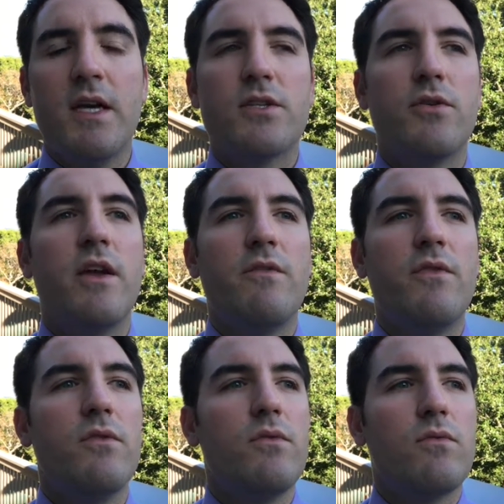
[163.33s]
So if
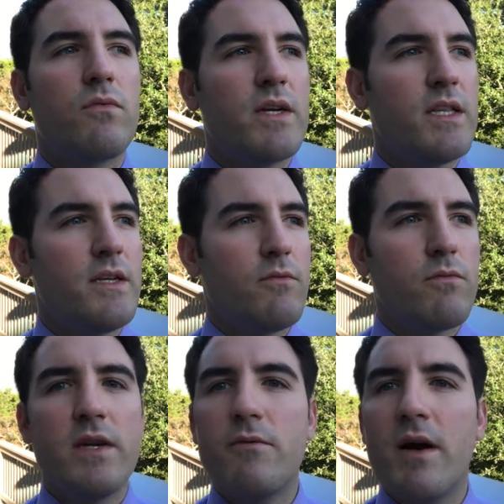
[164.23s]
you really
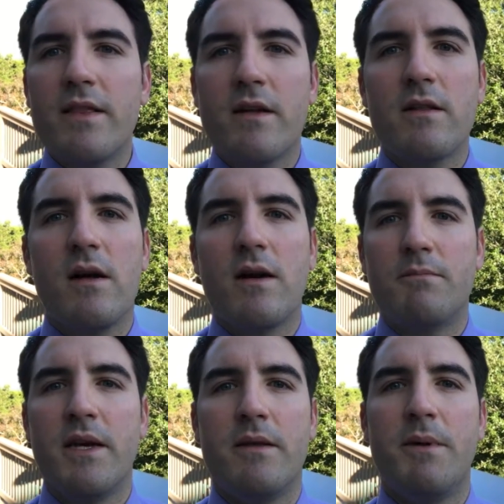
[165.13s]
rewind the clock
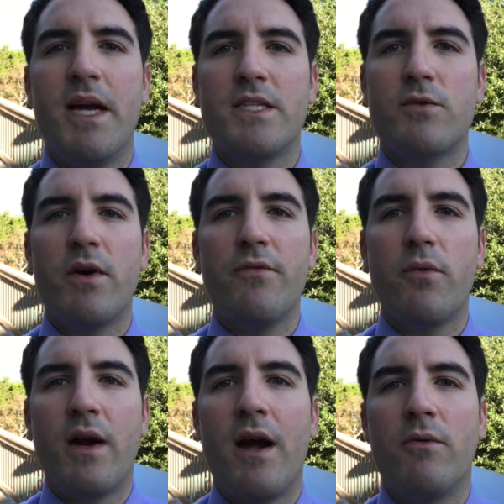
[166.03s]
by the past
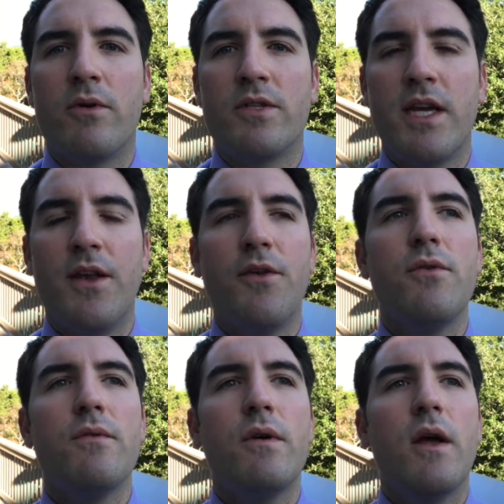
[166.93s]
24 hours and
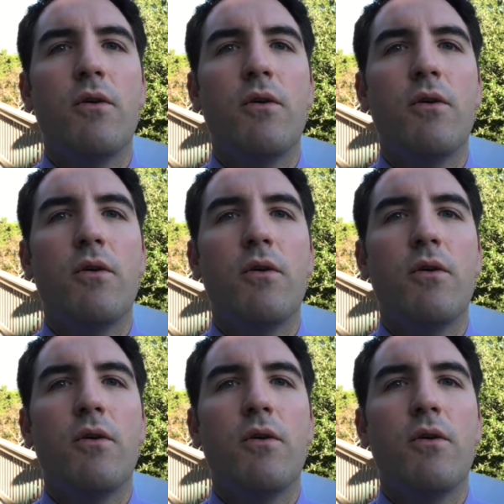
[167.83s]
you